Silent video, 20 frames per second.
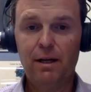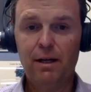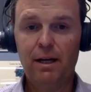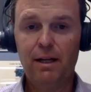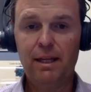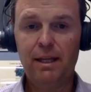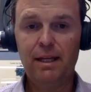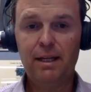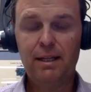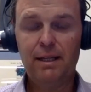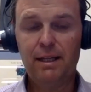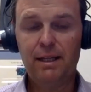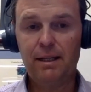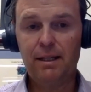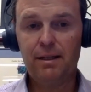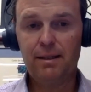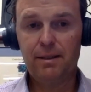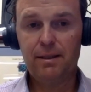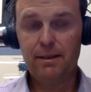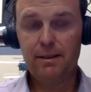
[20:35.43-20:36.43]
I think
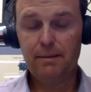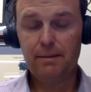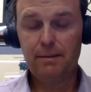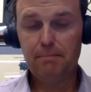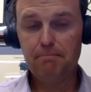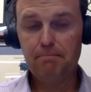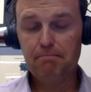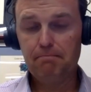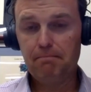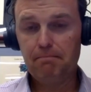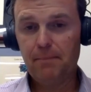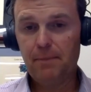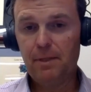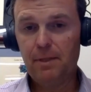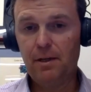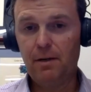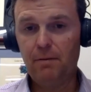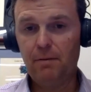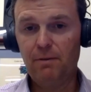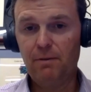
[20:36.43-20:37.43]
that um,
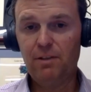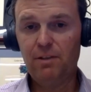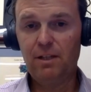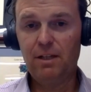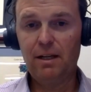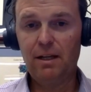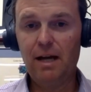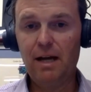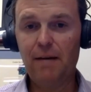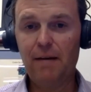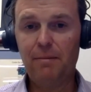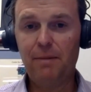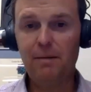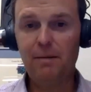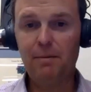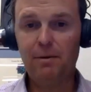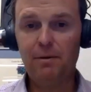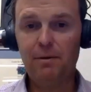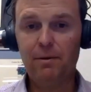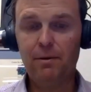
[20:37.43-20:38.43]
you know, we've seen a lot of
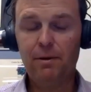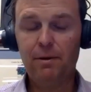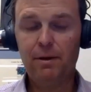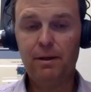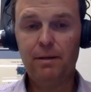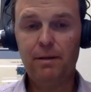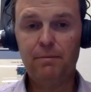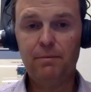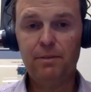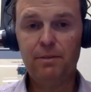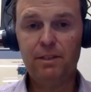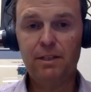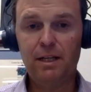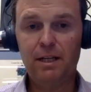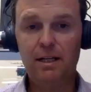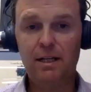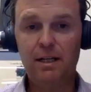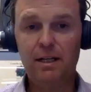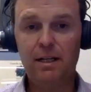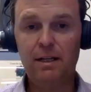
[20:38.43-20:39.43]
people um, say,